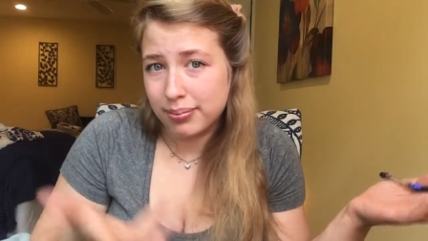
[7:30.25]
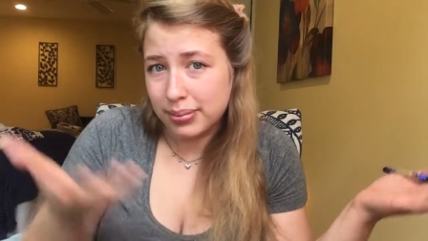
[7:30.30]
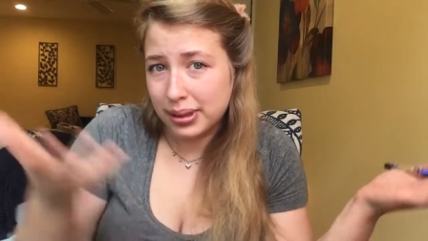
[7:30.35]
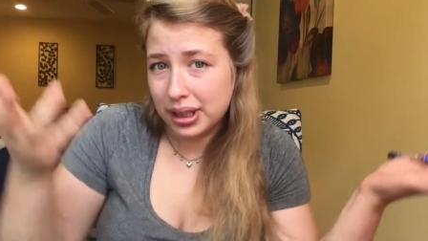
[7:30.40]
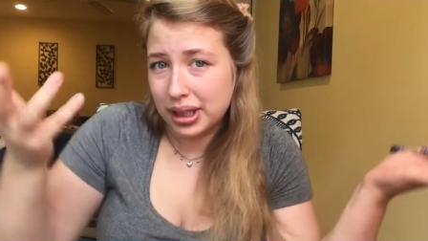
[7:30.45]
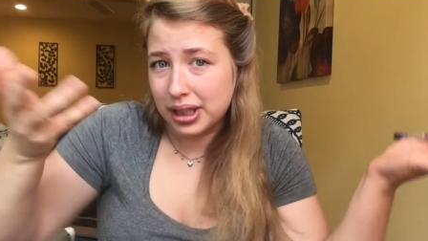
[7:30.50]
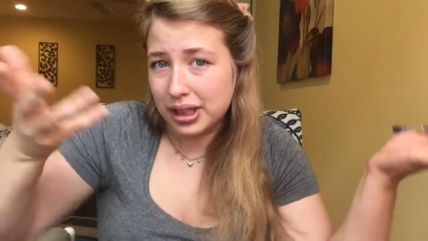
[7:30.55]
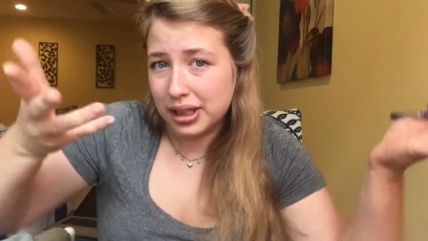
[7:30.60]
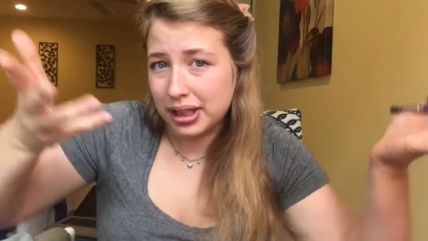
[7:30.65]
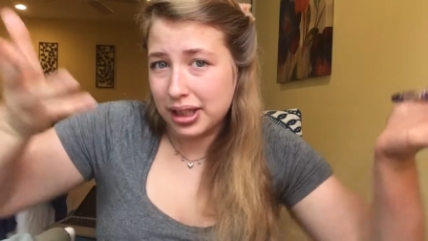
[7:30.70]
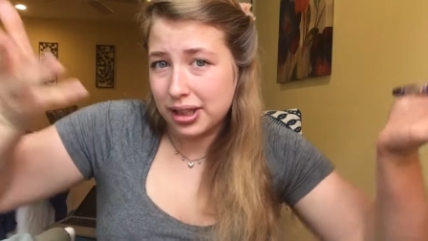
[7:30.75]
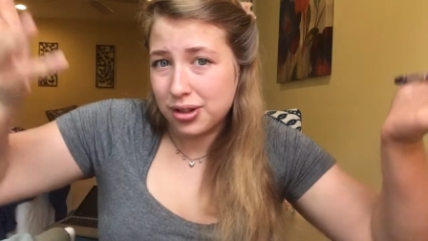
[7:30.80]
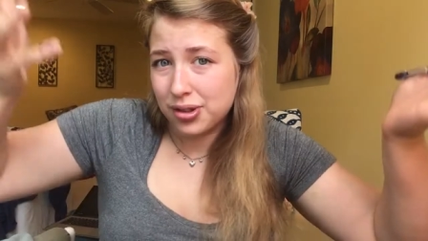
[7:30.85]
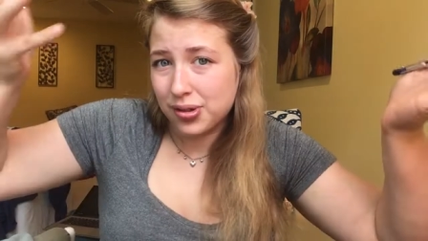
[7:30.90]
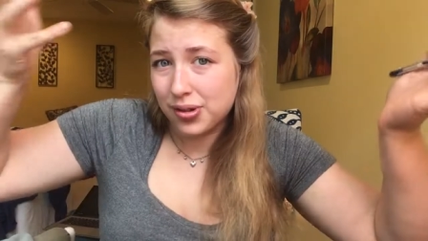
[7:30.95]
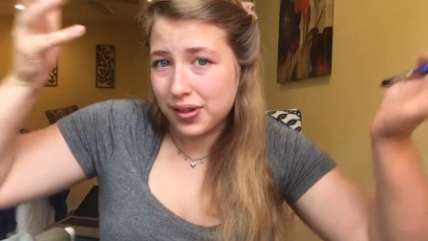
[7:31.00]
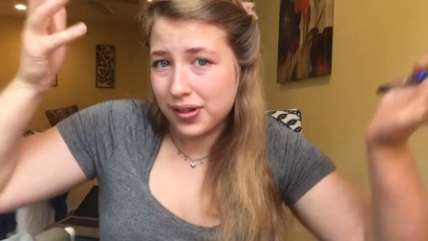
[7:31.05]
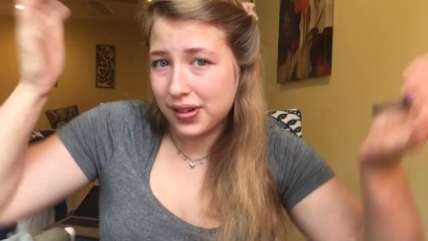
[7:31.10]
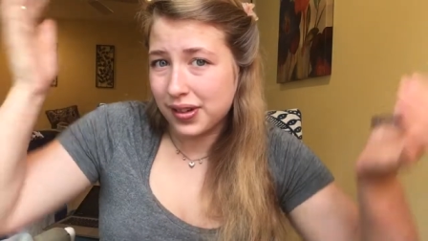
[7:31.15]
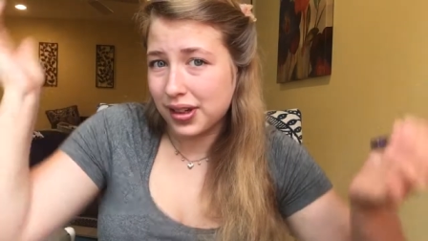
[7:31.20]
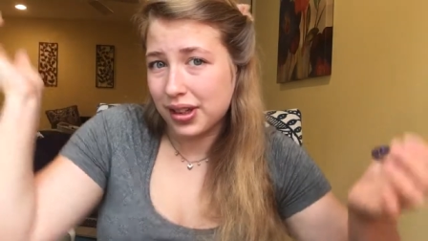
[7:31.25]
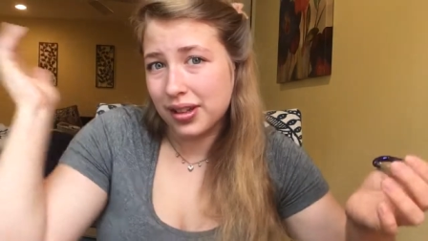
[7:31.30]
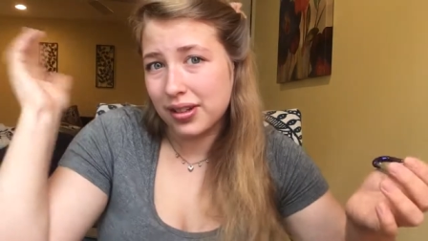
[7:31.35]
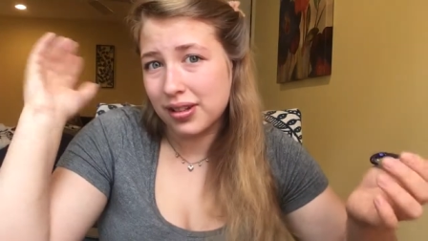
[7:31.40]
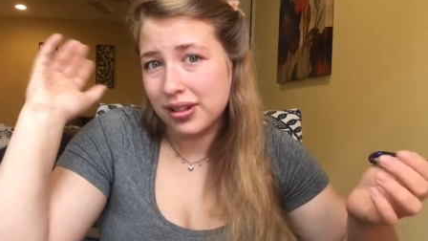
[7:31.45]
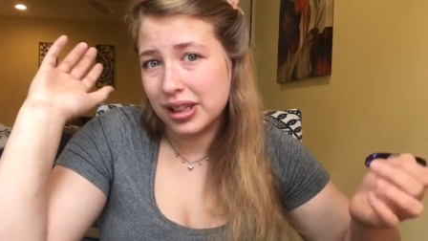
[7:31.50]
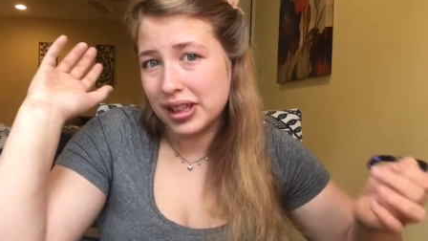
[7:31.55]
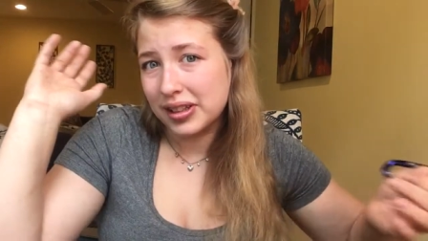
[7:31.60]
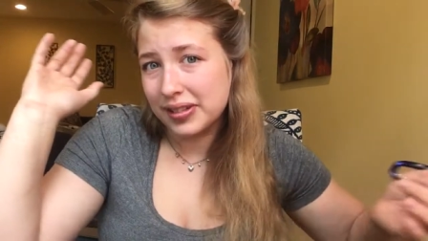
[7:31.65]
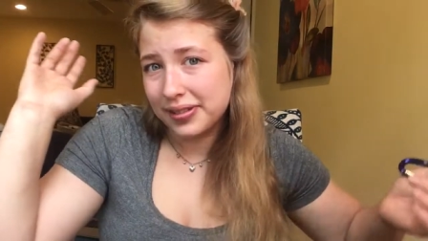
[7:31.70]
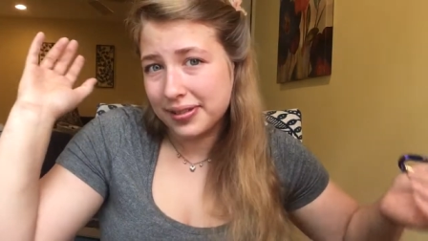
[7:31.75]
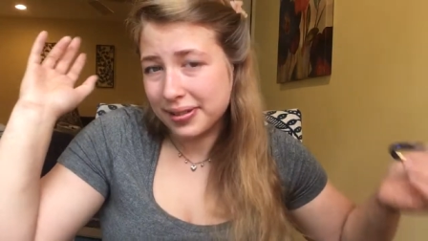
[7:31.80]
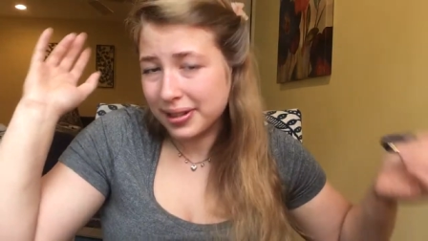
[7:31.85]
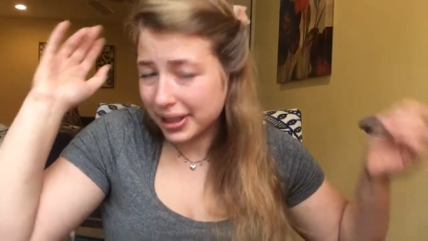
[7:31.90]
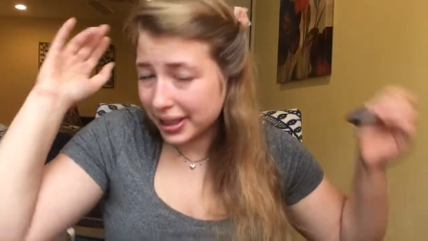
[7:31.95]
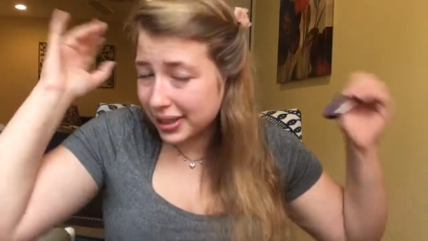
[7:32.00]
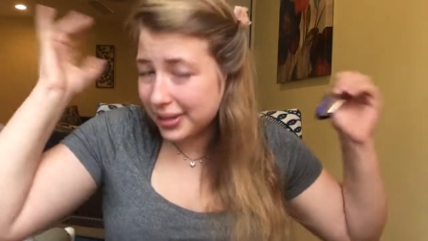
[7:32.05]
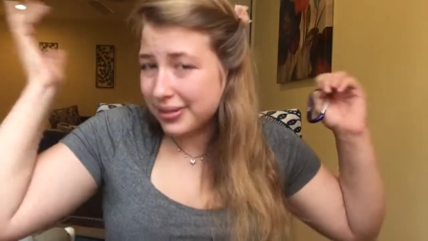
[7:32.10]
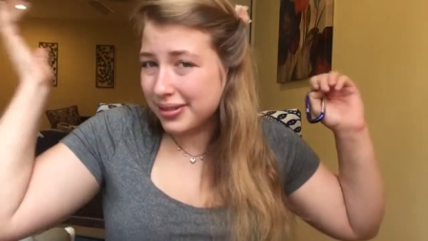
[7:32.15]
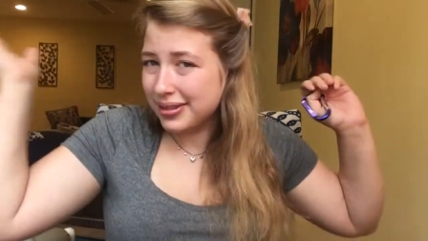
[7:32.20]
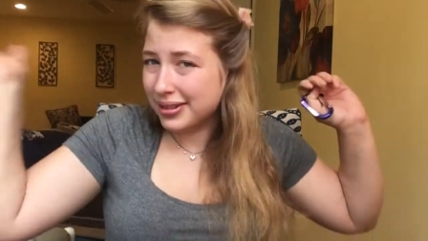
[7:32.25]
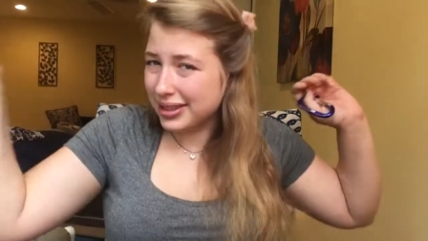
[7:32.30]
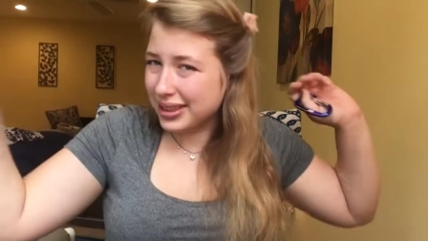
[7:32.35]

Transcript: be interesting to you like